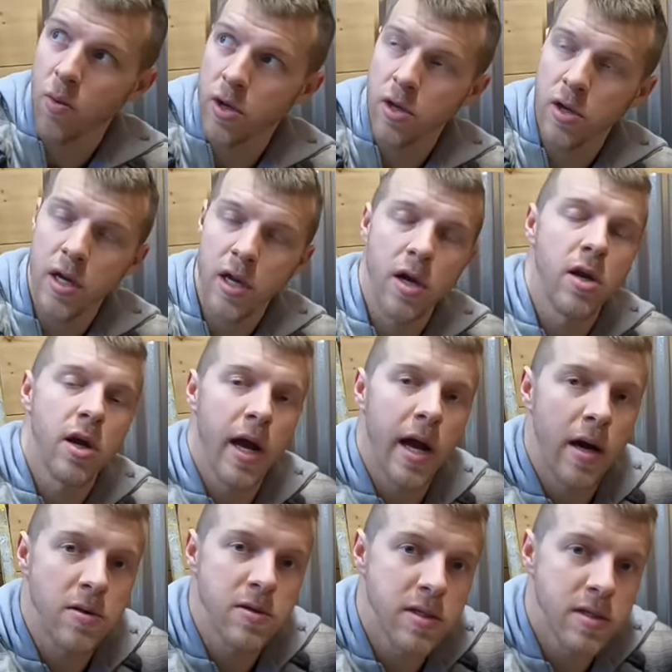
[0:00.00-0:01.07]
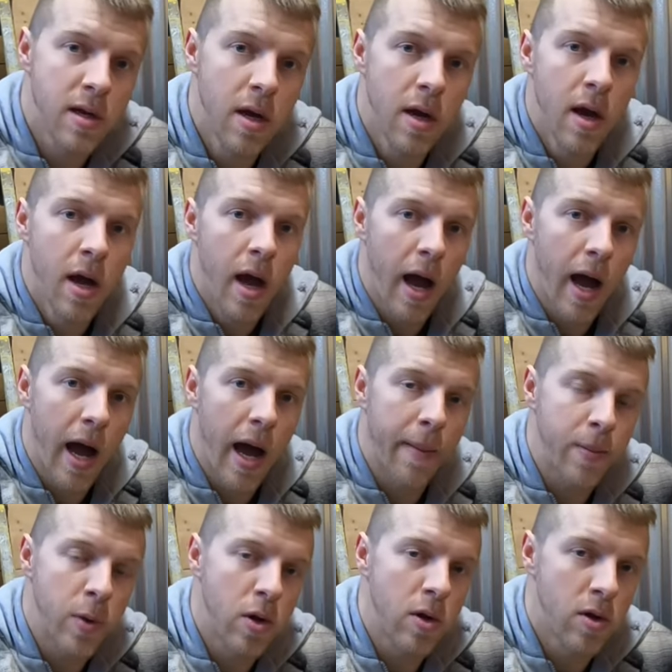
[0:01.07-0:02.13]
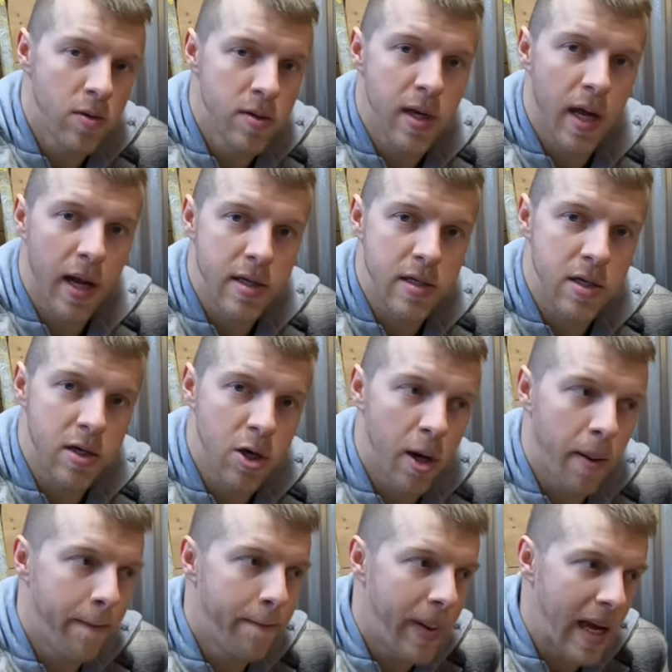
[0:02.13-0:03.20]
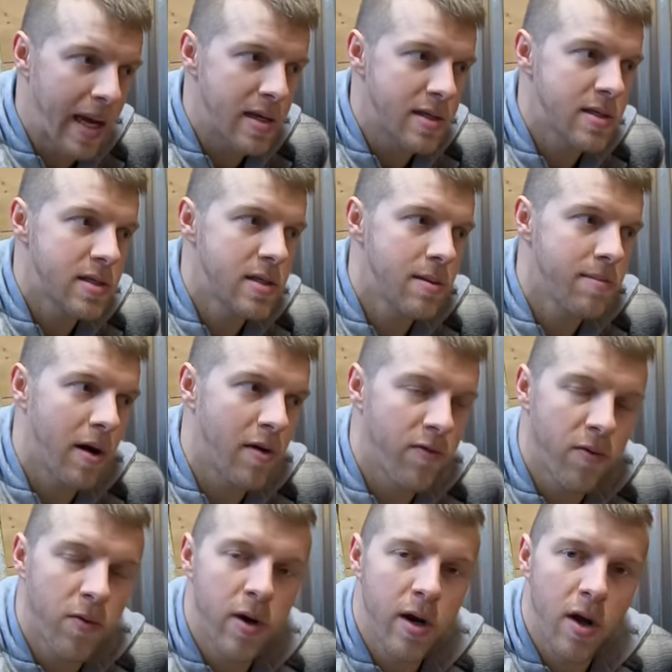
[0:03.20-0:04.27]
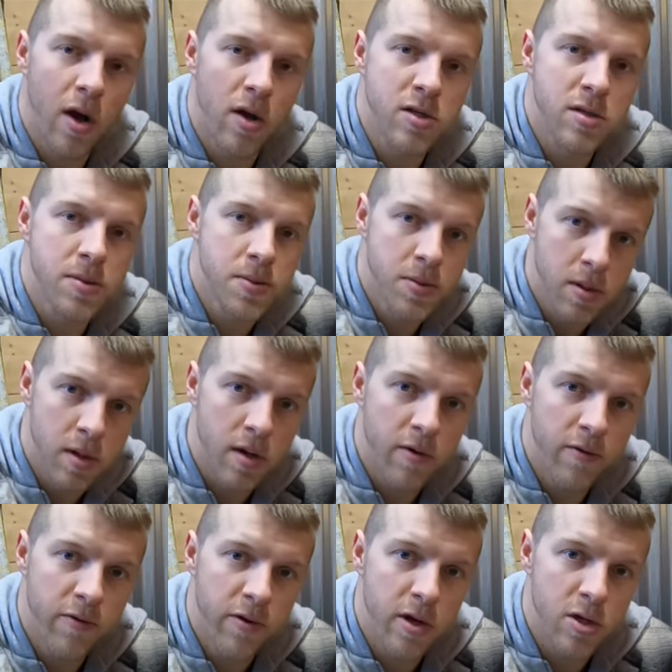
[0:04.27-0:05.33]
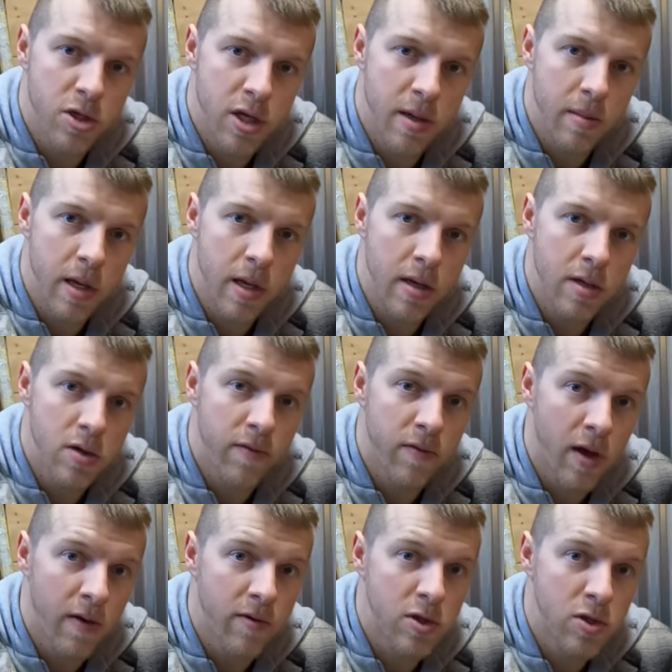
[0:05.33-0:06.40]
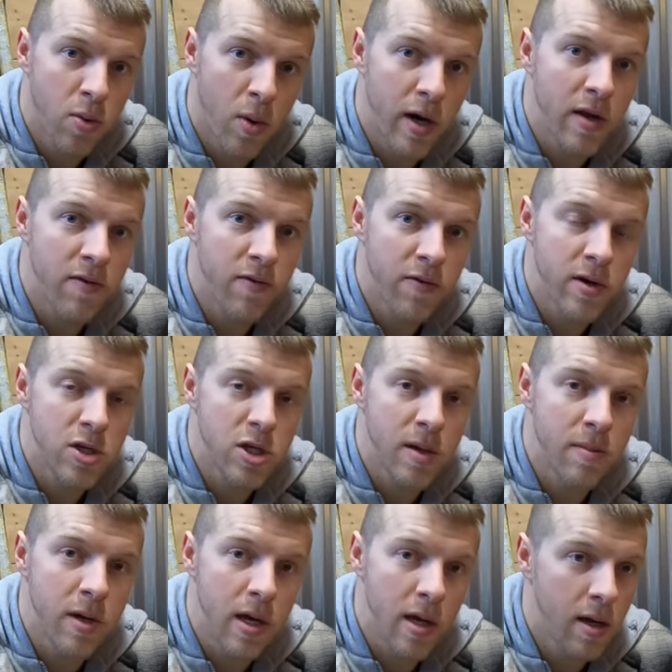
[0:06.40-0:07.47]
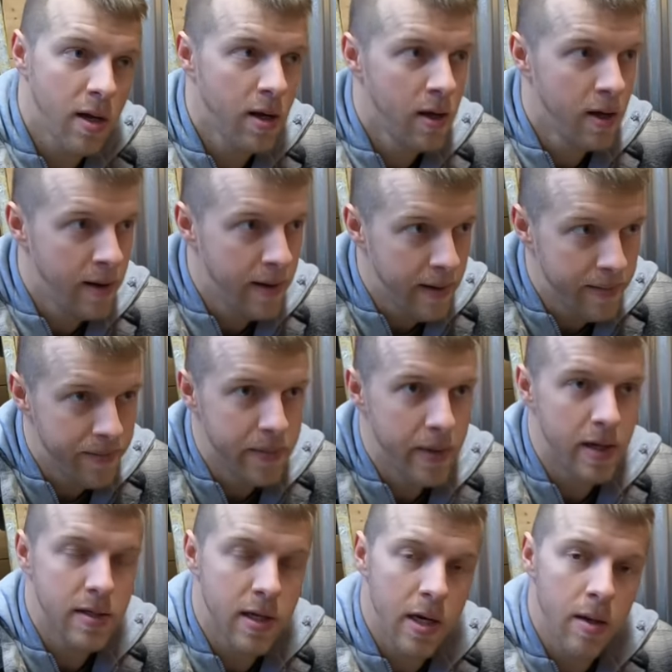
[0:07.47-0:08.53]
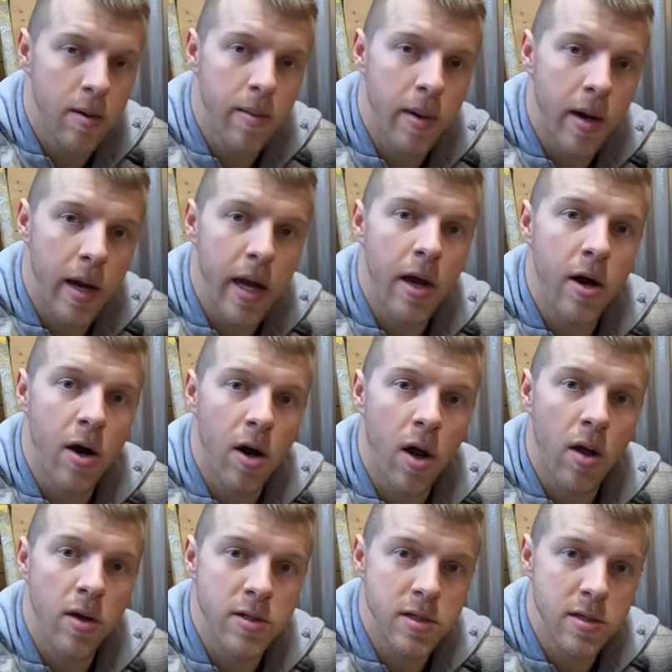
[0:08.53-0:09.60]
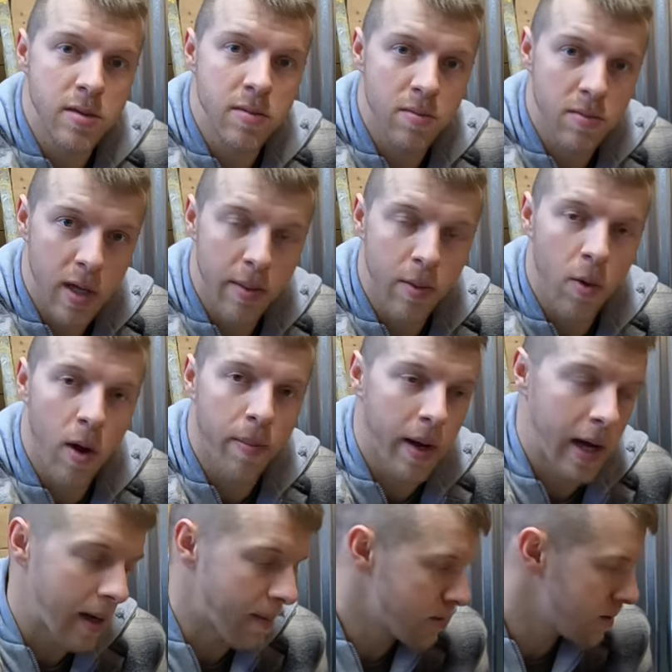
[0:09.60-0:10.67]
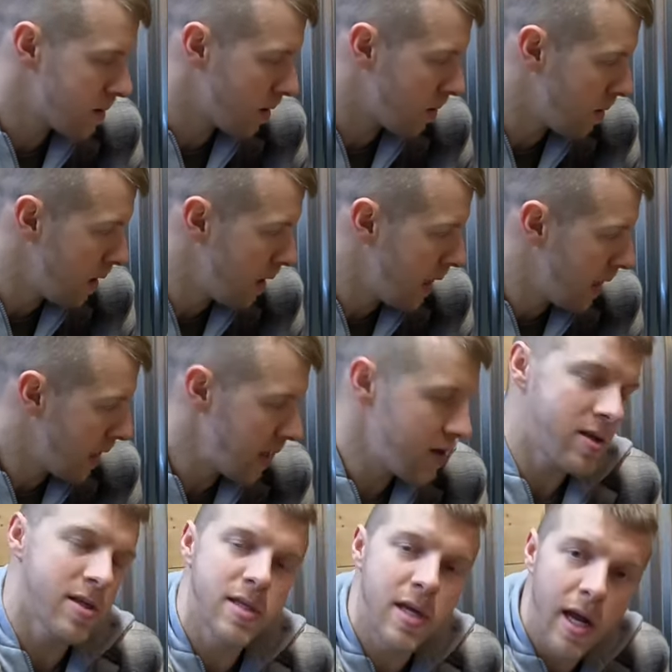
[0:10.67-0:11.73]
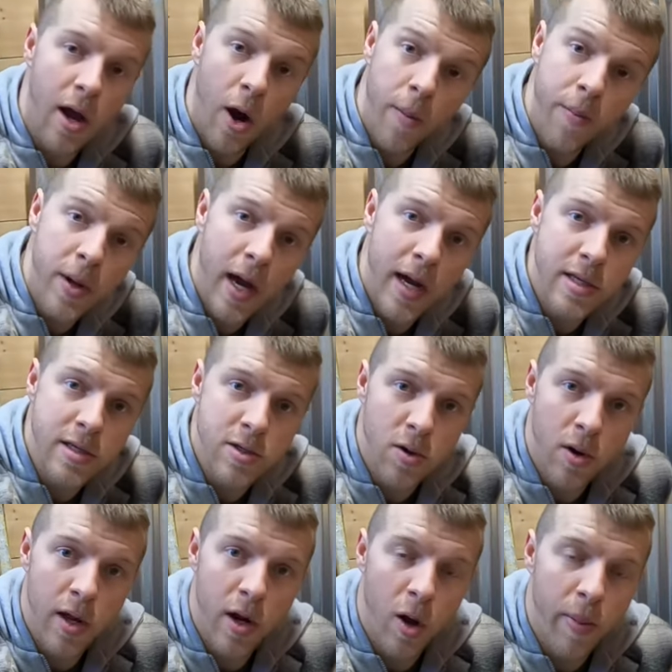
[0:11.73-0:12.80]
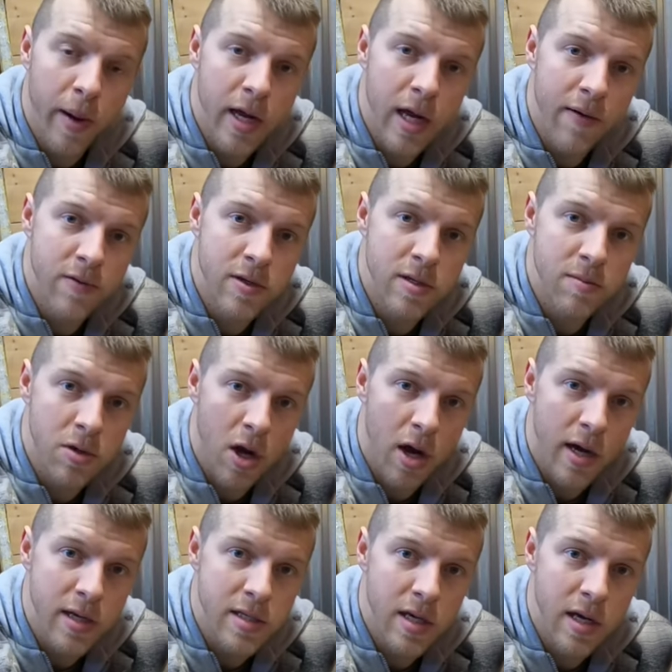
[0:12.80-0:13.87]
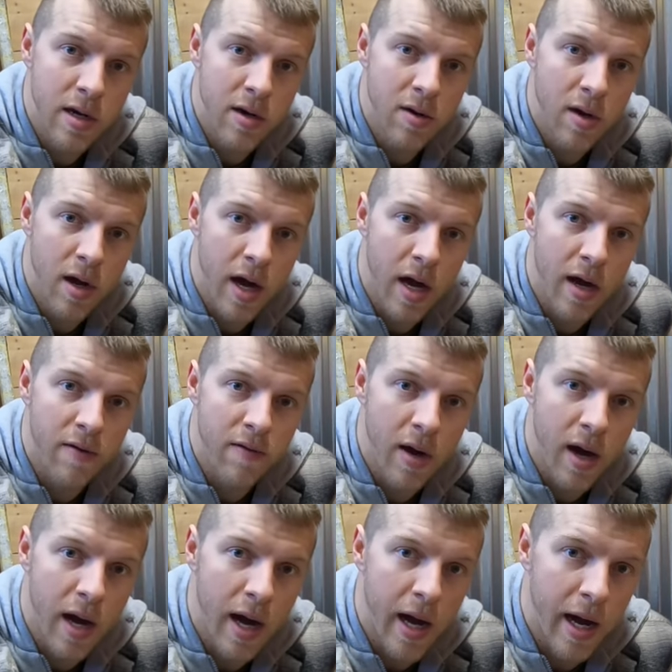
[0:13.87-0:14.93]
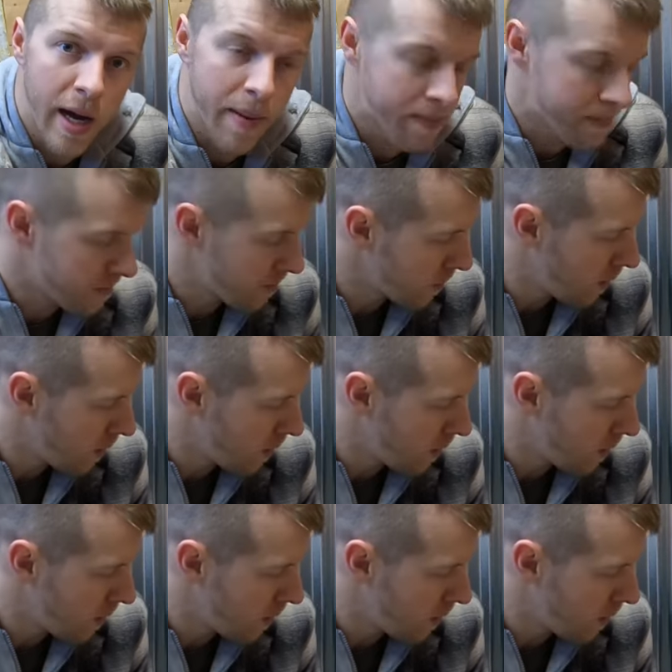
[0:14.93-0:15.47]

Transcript: what you need on your house, um, you can use that as a good base, about $40 a foot for your chimney. So if you have a 20 foot chimney, that's going to be about $800 in double wall pipe. So needless to say, hope you guys enjoyed. Hope I covered some costs here of um,